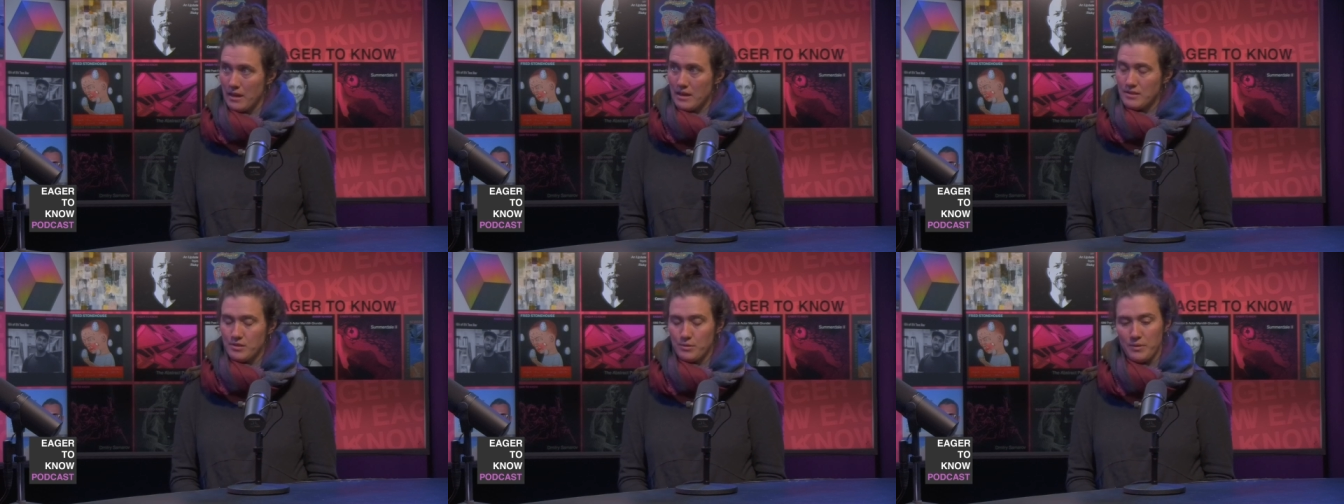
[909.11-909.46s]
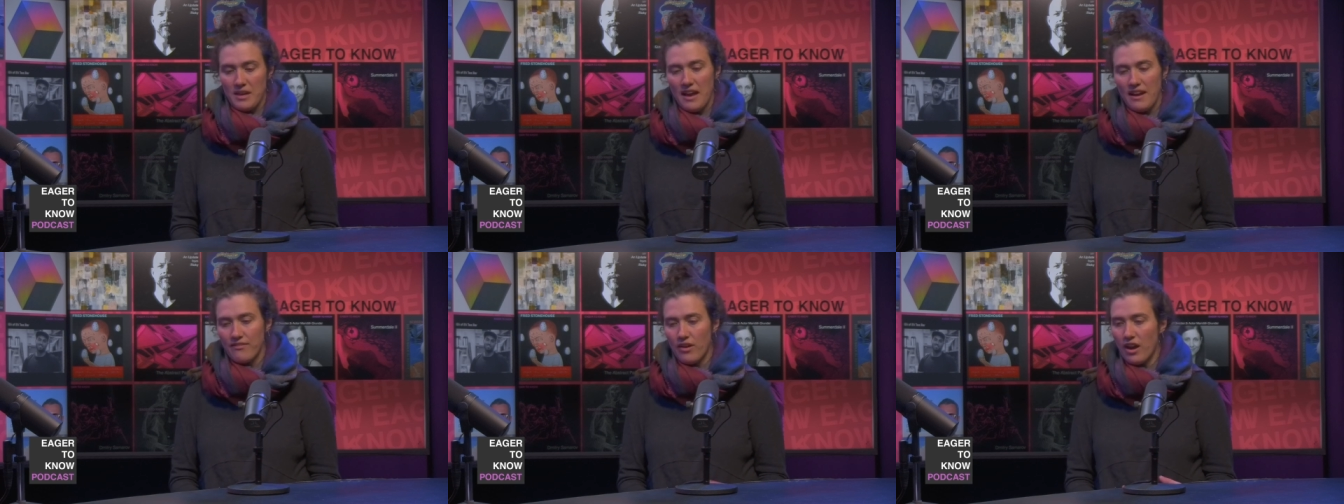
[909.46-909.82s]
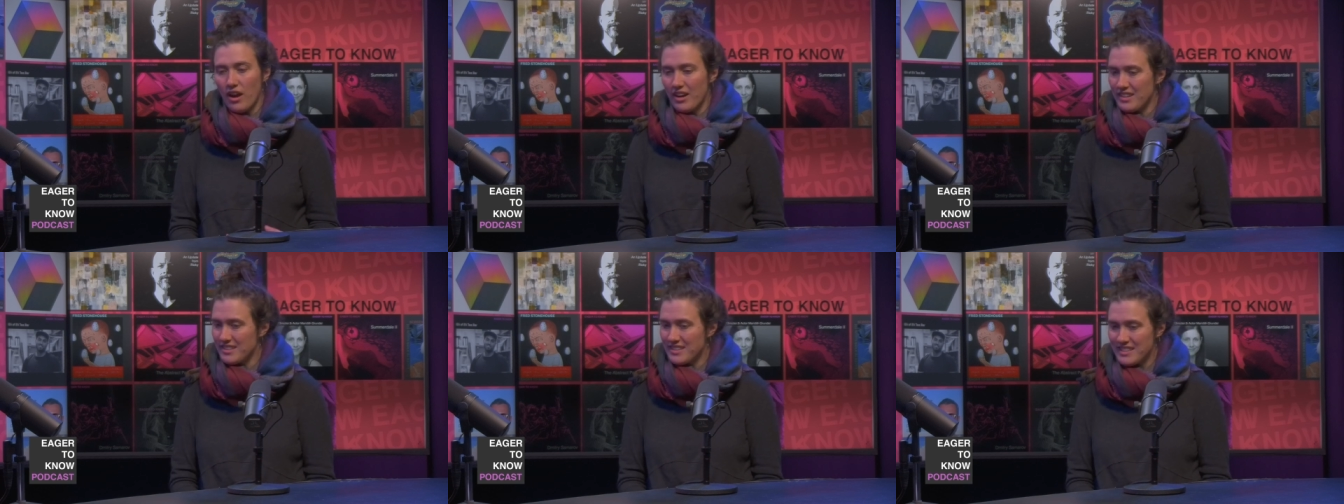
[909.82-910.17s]
So we have
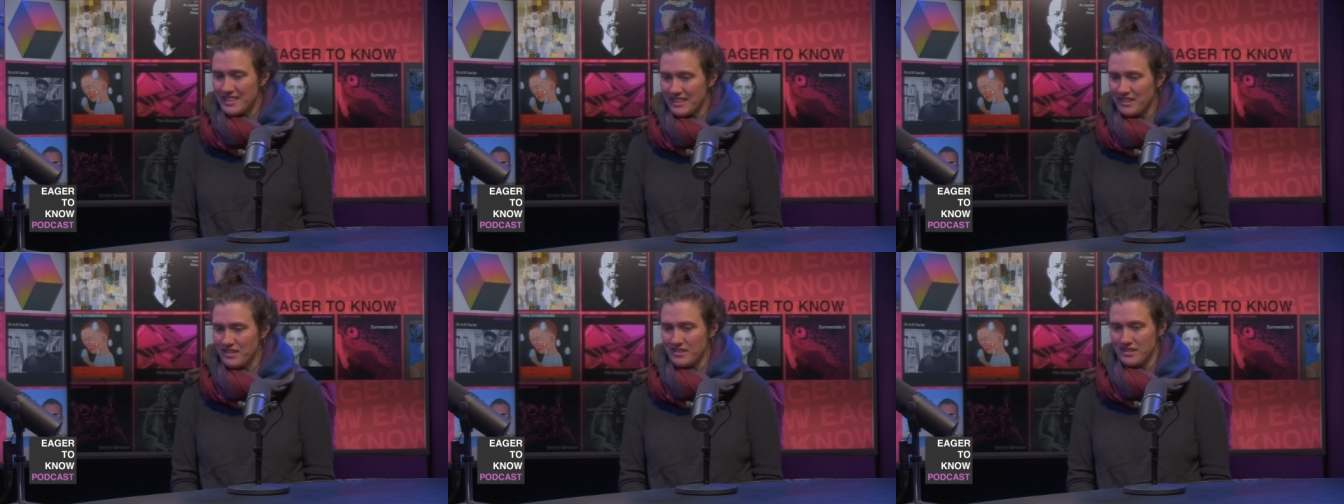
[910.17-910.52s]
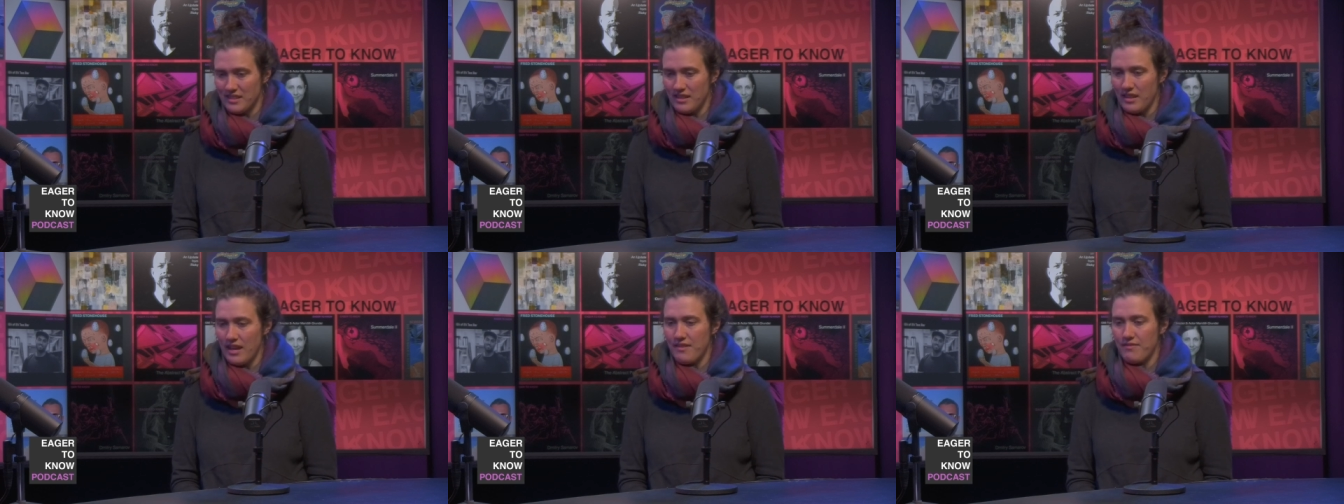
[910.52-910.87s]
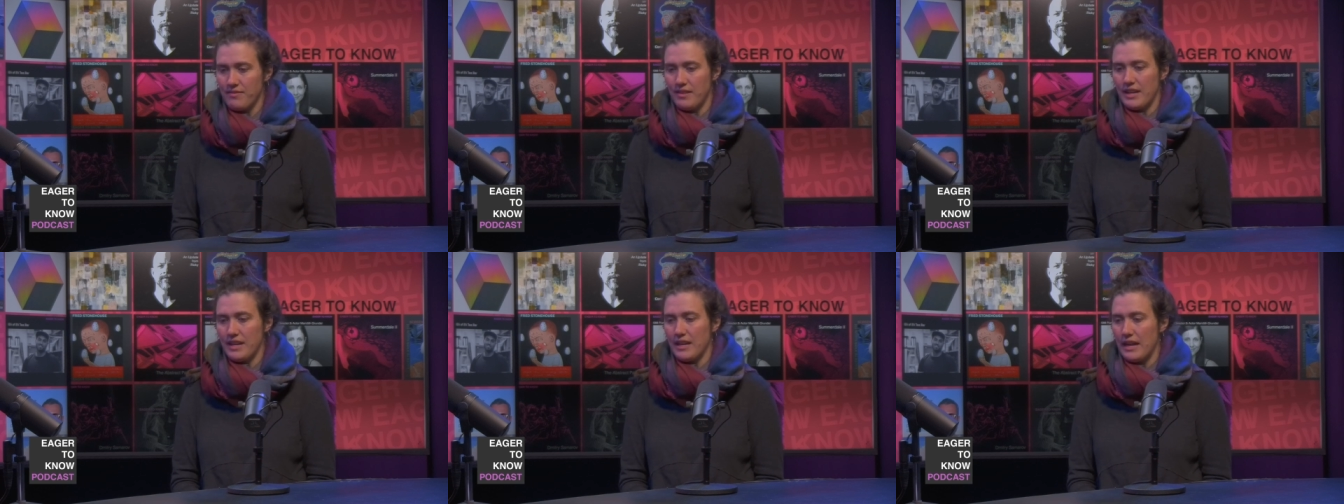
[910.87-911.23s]
hard skills in life,
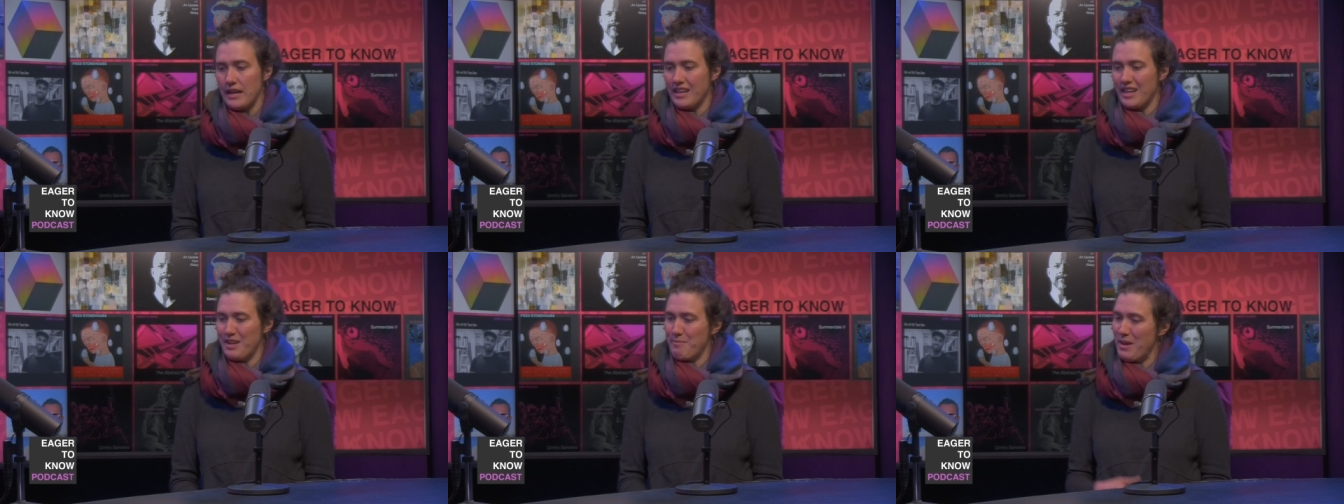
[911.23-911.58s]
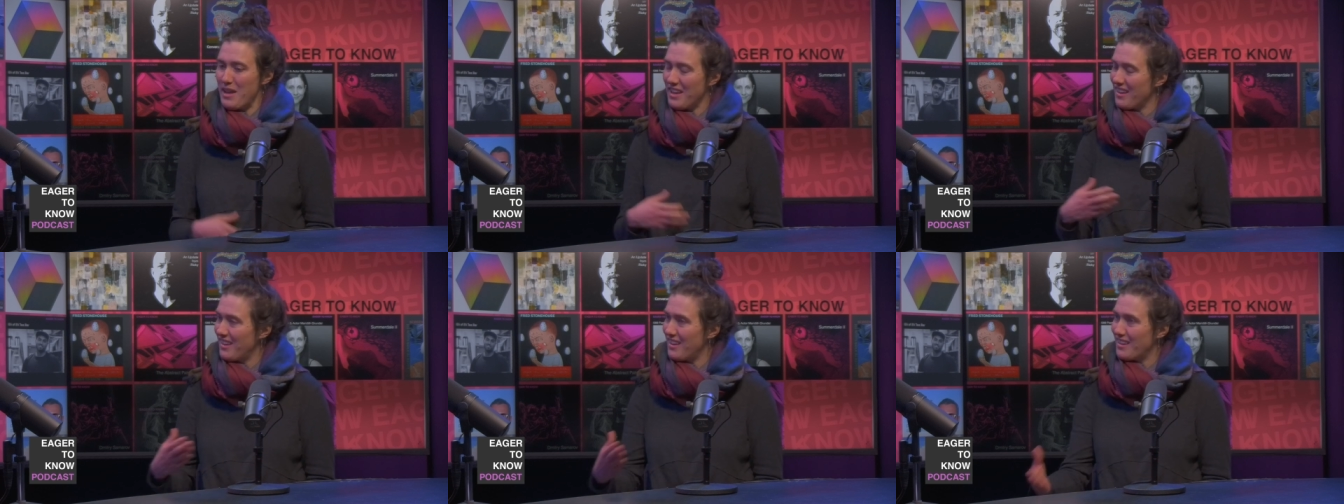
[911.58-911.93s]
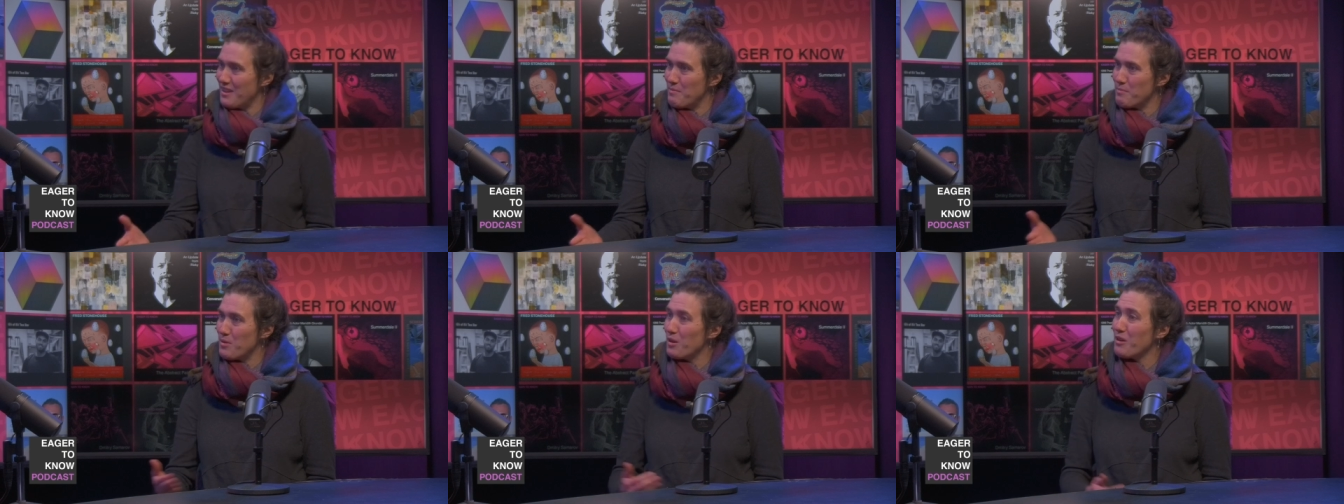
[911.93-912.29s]
like I can make
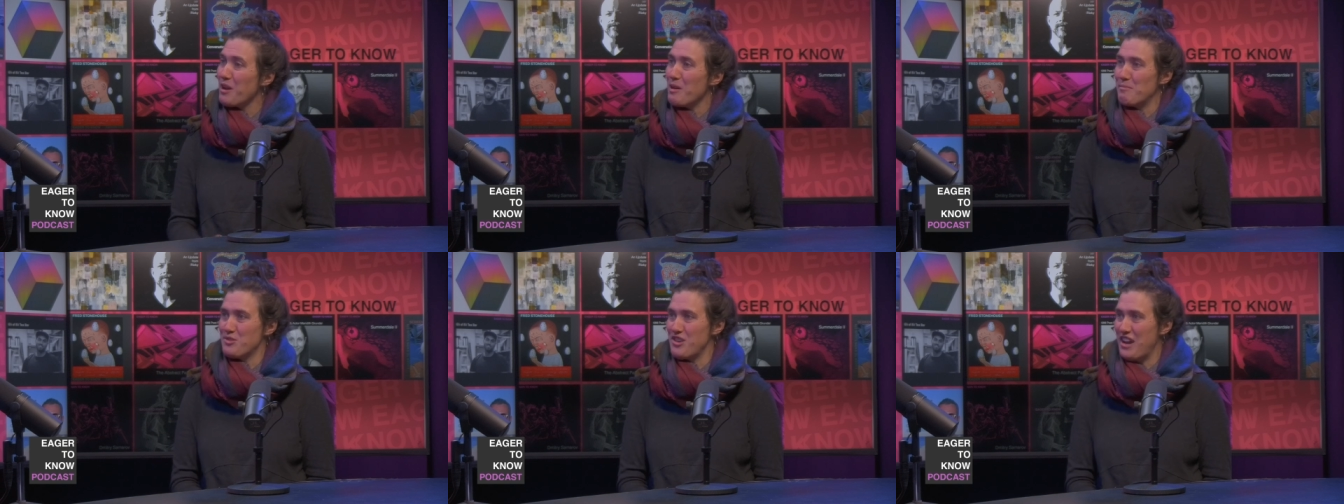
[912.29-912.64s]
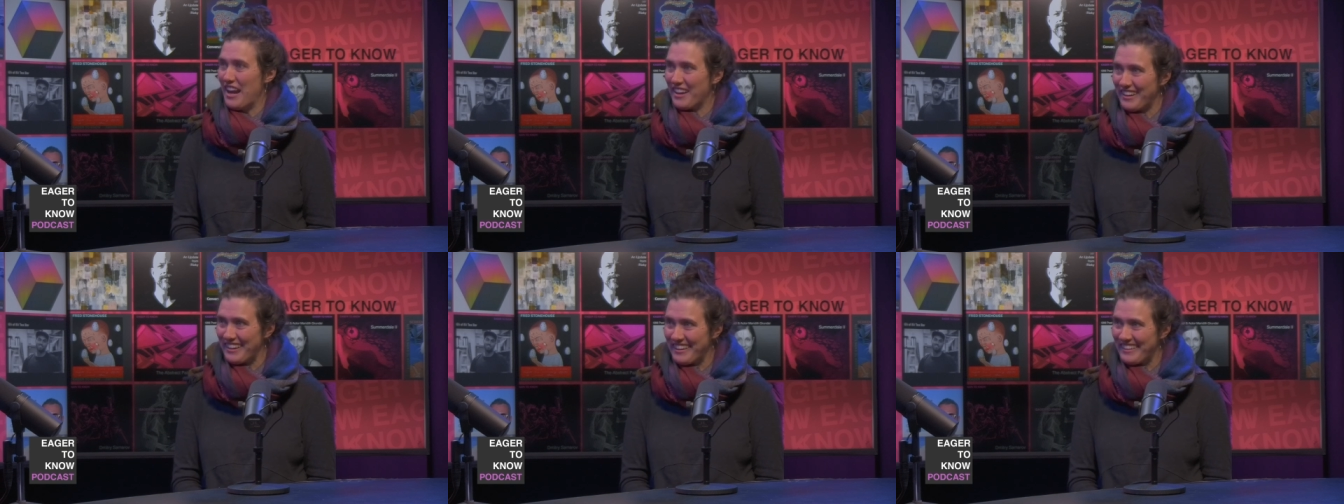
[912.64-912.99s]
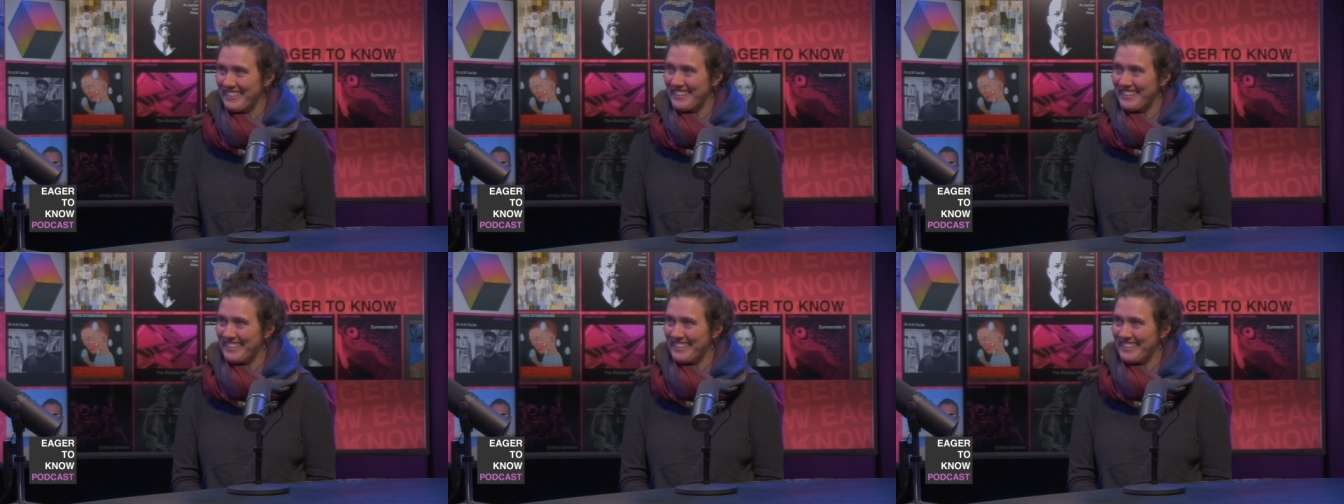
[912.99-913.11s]
a program tracker,